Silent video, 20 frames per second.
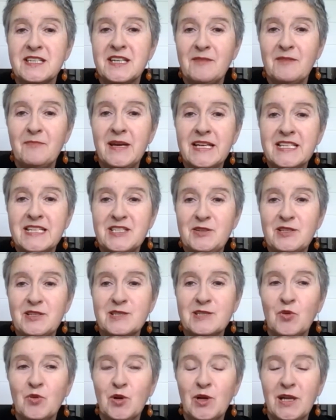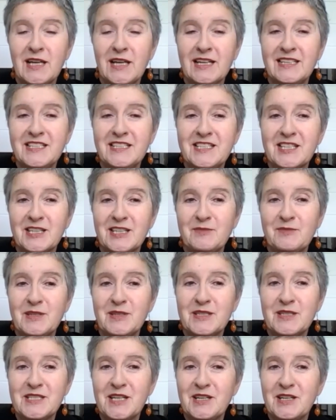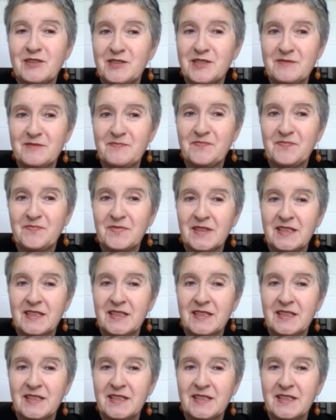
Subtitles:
makes students more likely to commit terrorism.